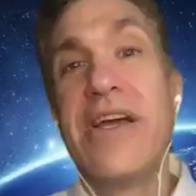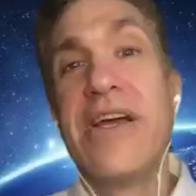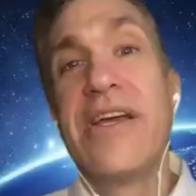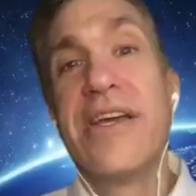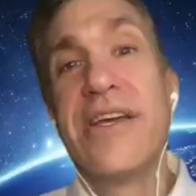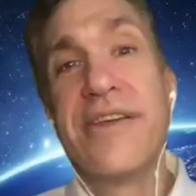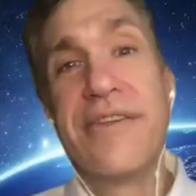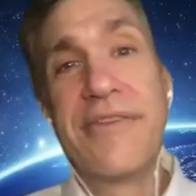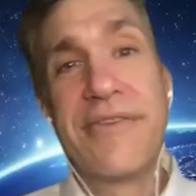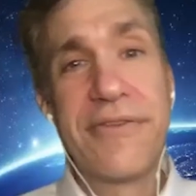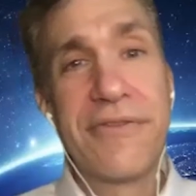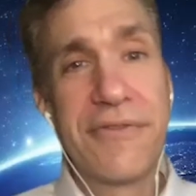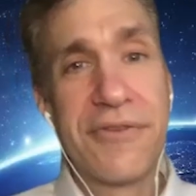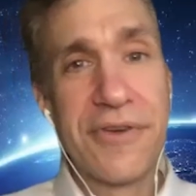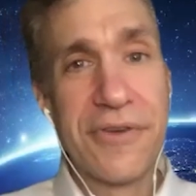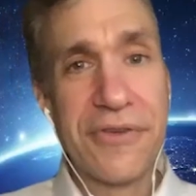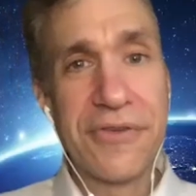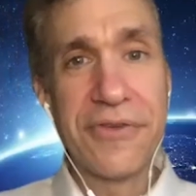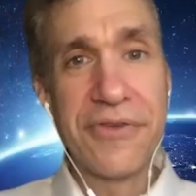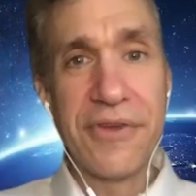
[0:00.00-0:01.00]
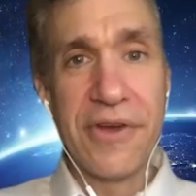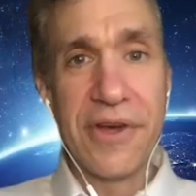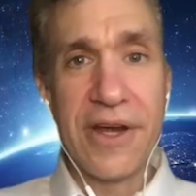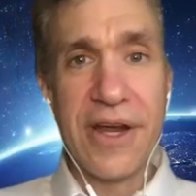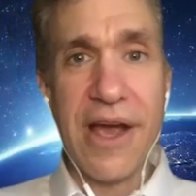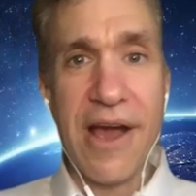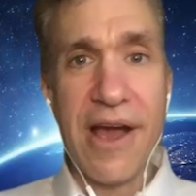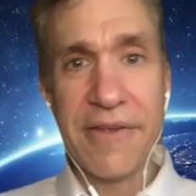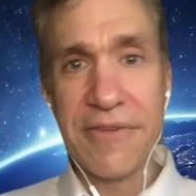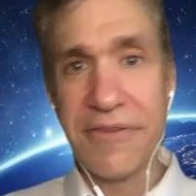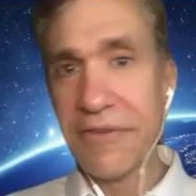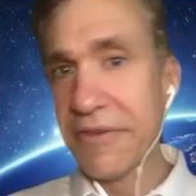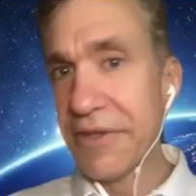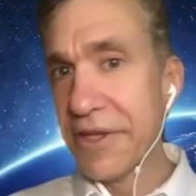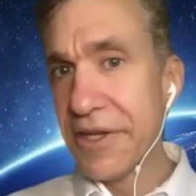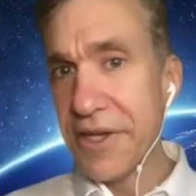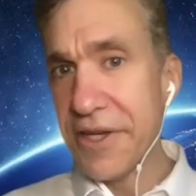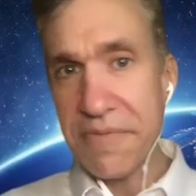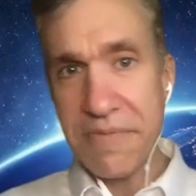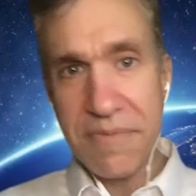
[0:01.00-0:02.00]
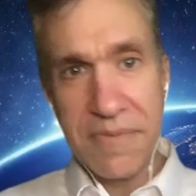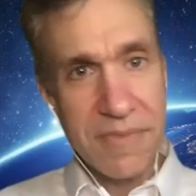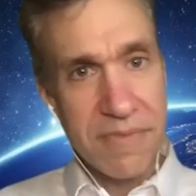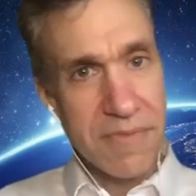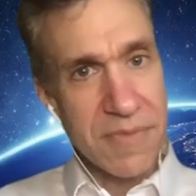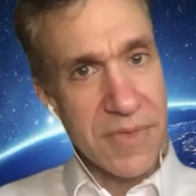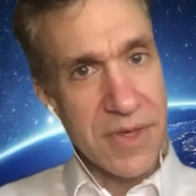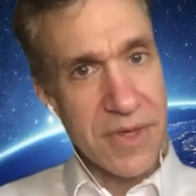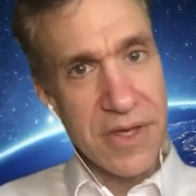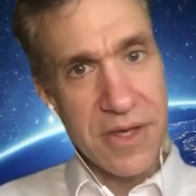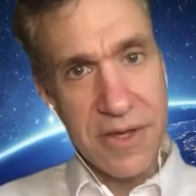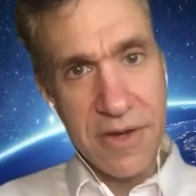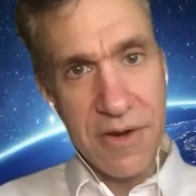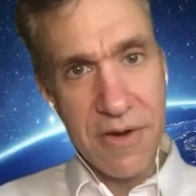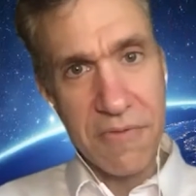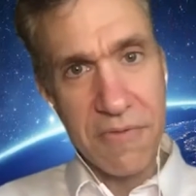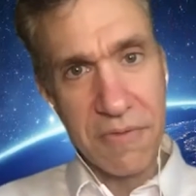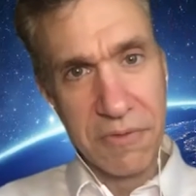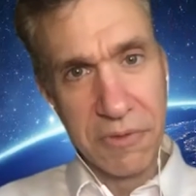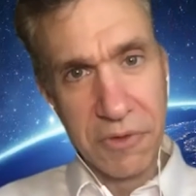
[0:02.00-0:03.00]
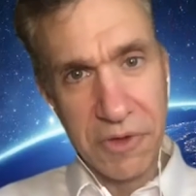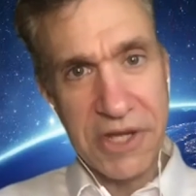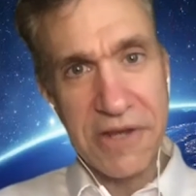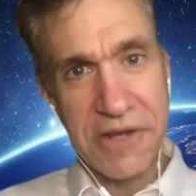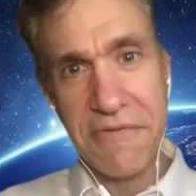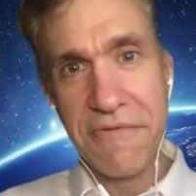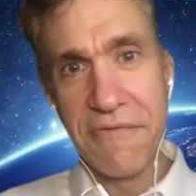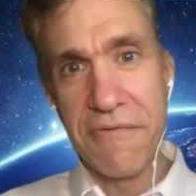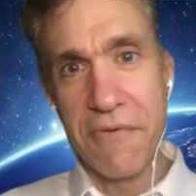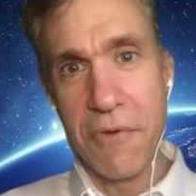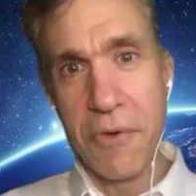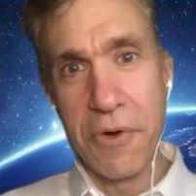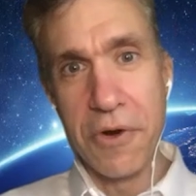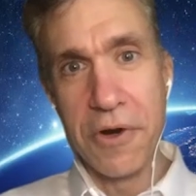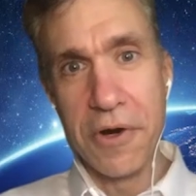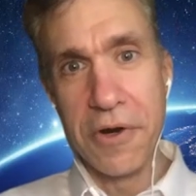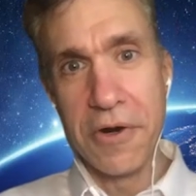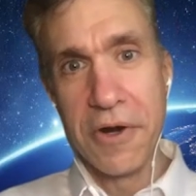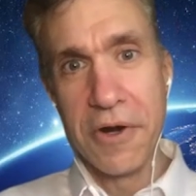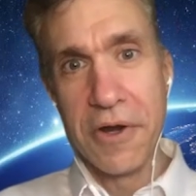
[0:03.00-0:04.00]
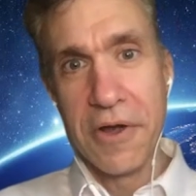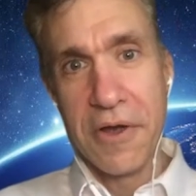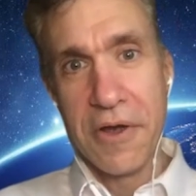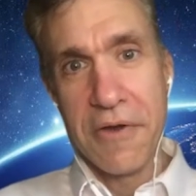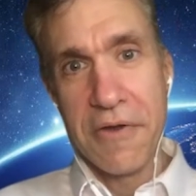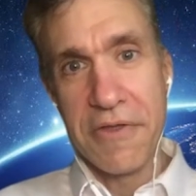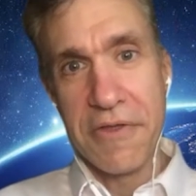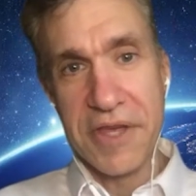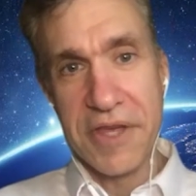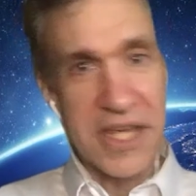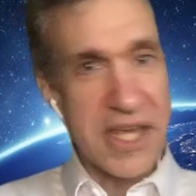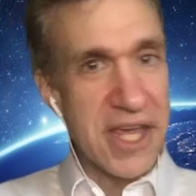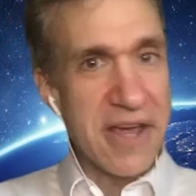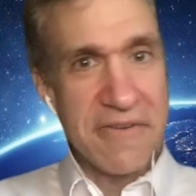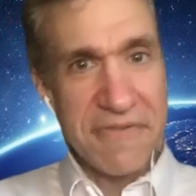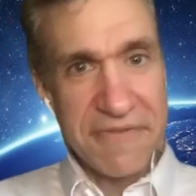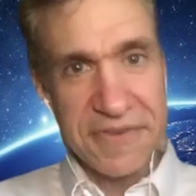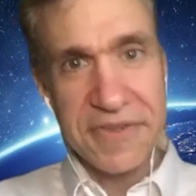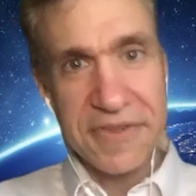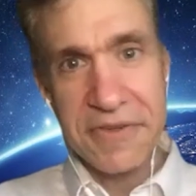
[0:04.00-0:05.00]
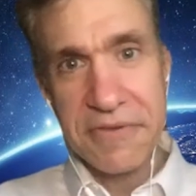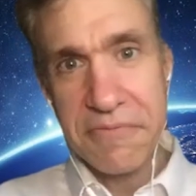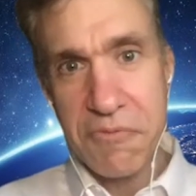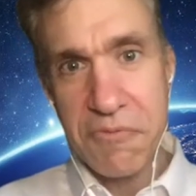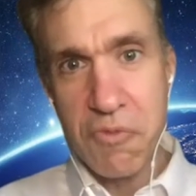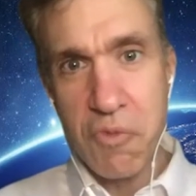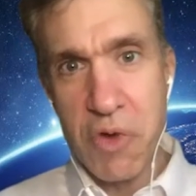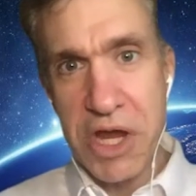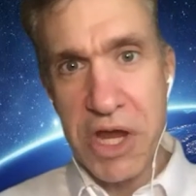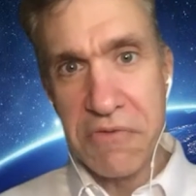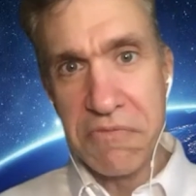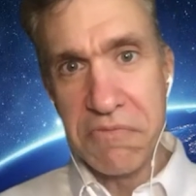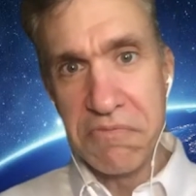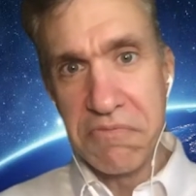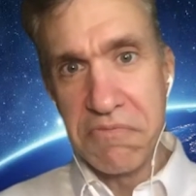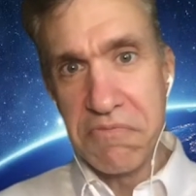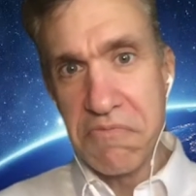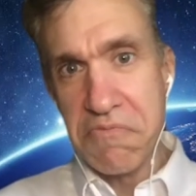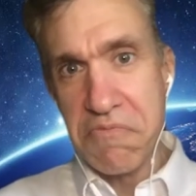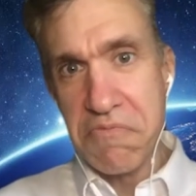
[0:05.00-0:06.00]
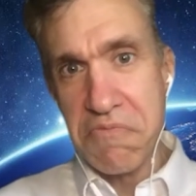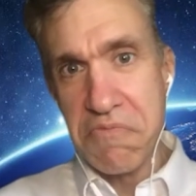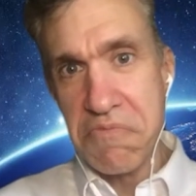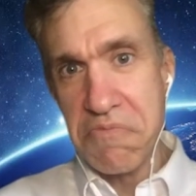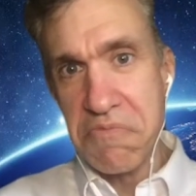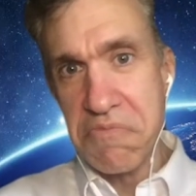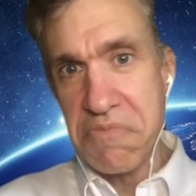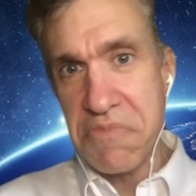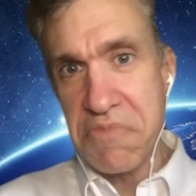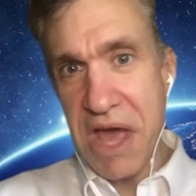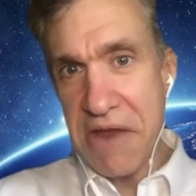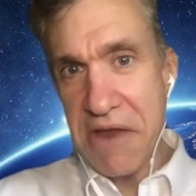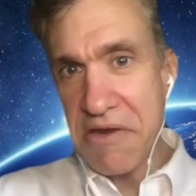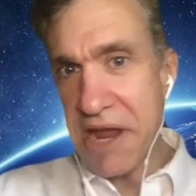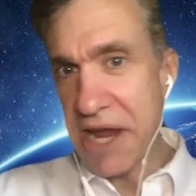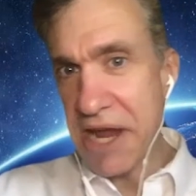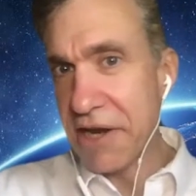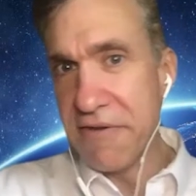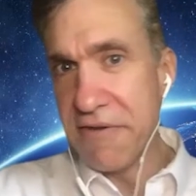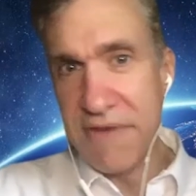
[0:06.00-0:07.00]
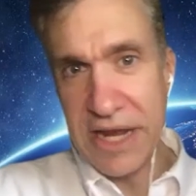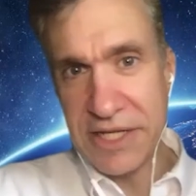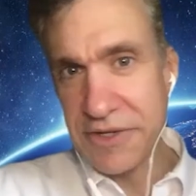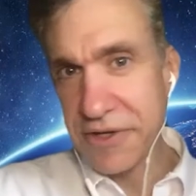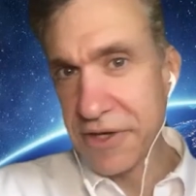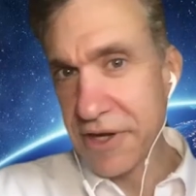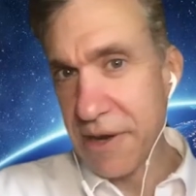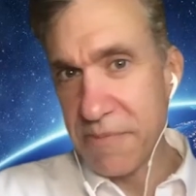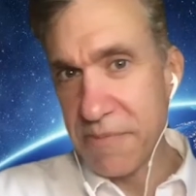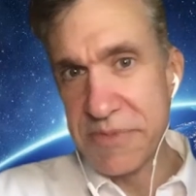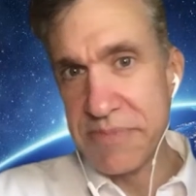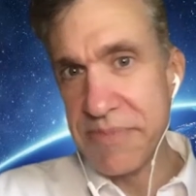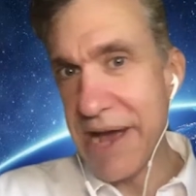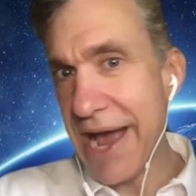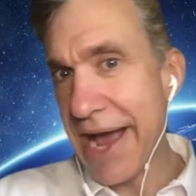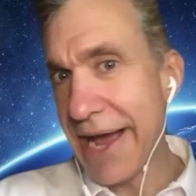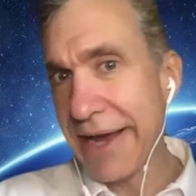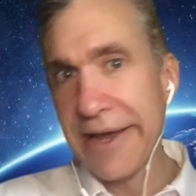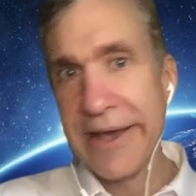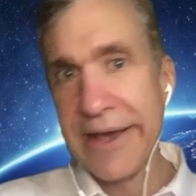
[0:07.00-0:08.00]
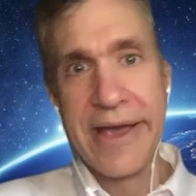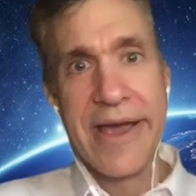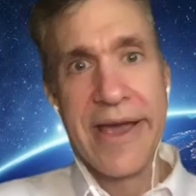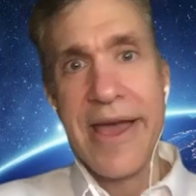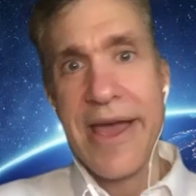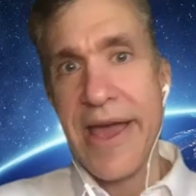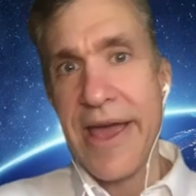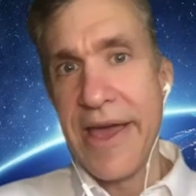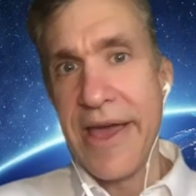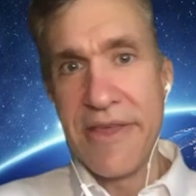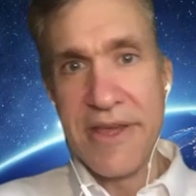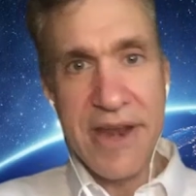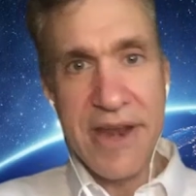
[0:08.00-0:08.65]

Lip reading: it's just constantly, looking for the gift when that negative answer comes back, and then